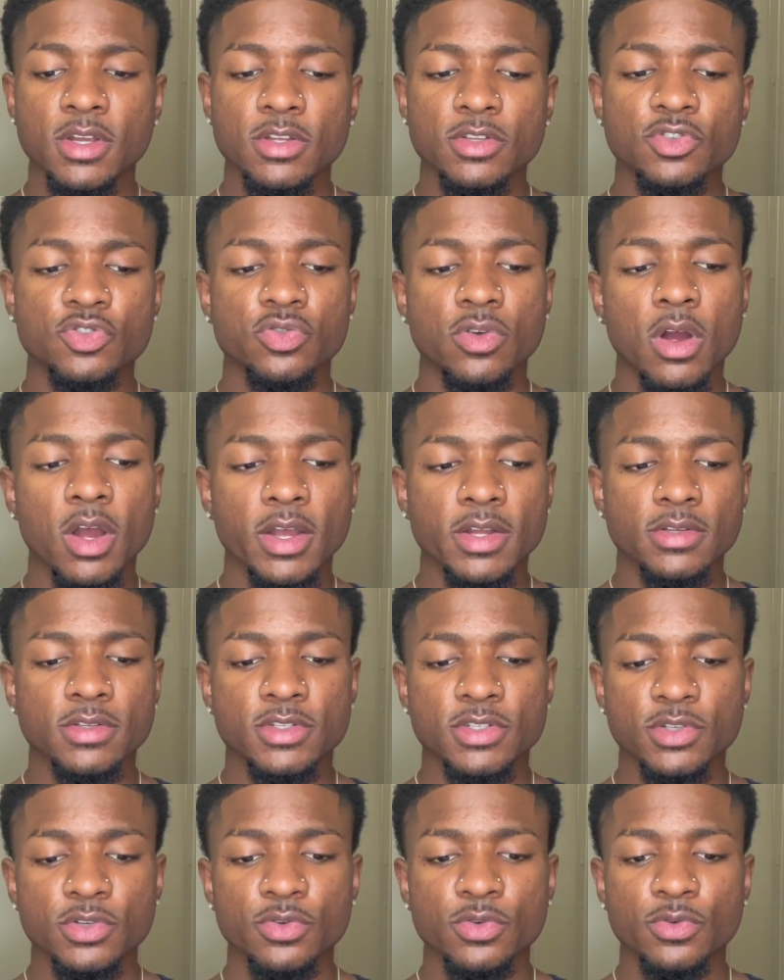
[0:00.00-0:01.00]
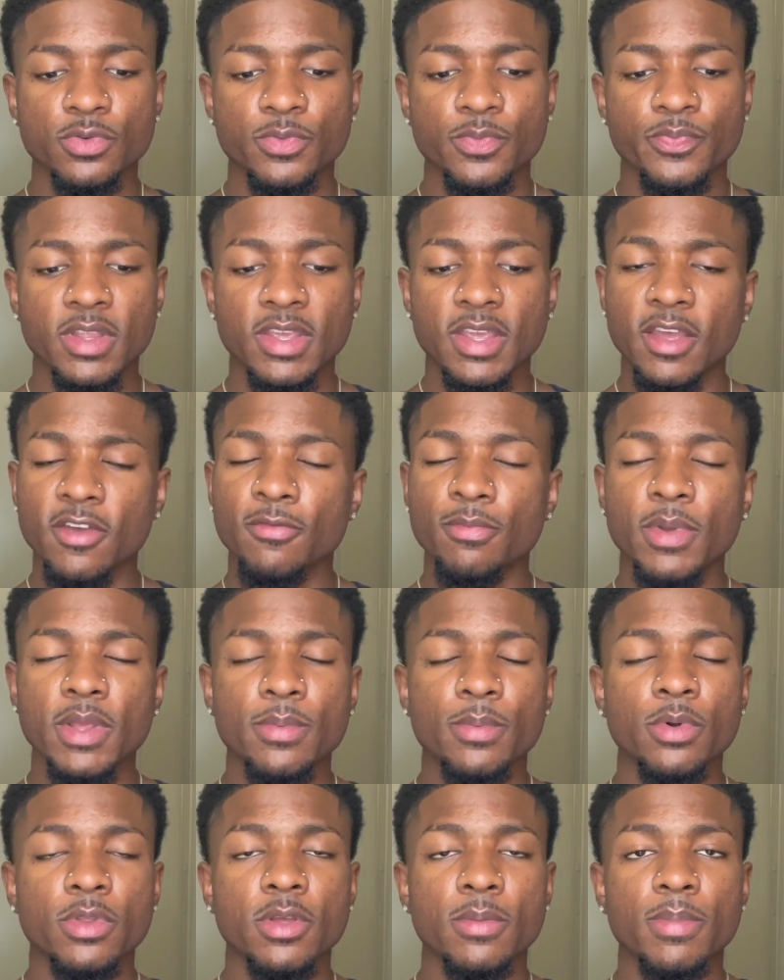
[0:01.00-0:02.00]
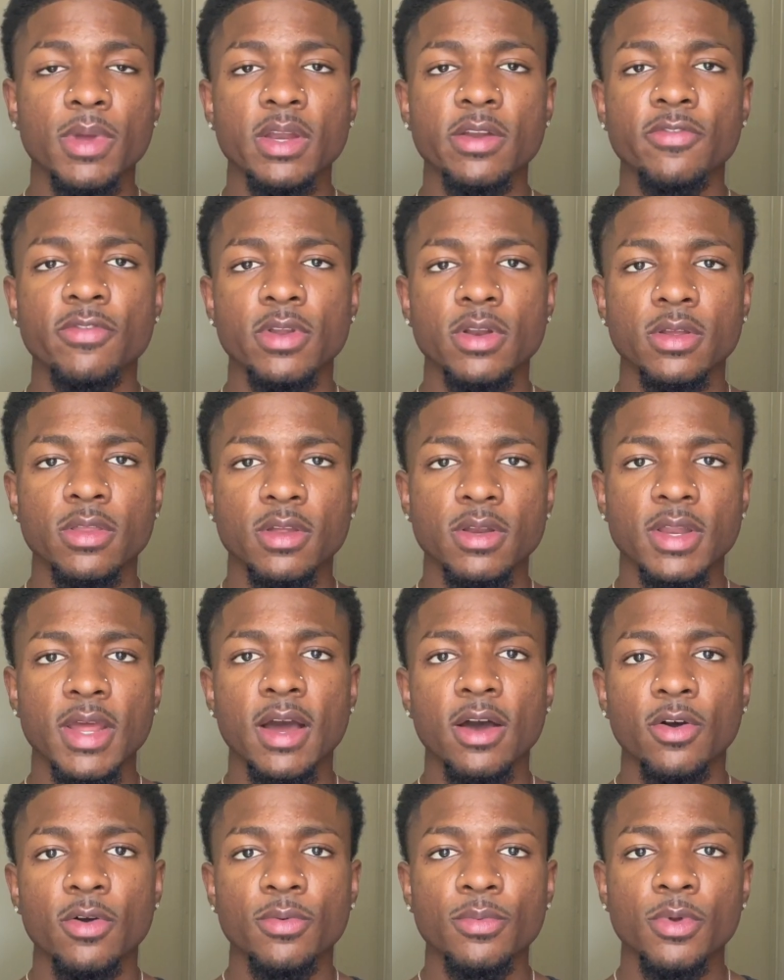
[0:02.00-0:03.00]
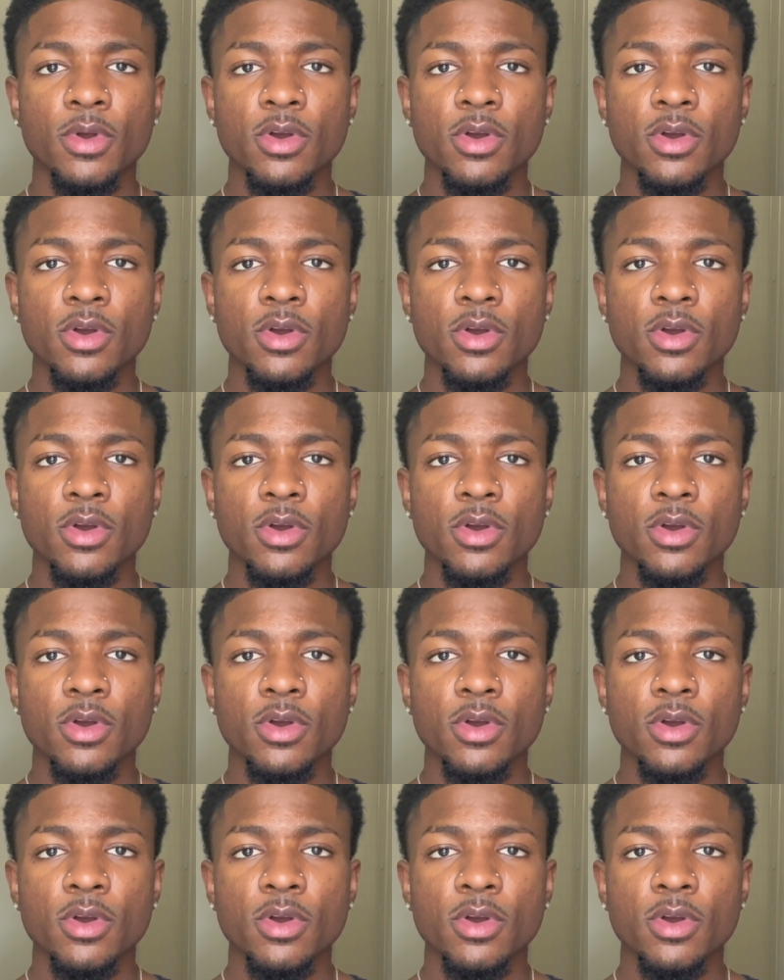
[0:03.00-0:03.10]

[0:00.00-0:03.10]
trying to give people the benefit of the doubt